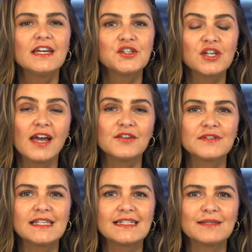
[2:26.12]
China
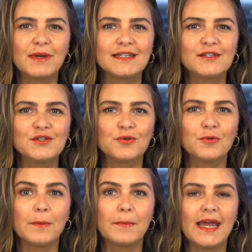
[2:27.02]
is expected to
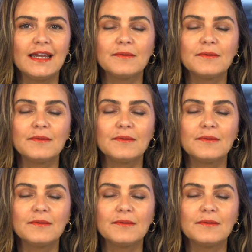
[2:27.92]
remain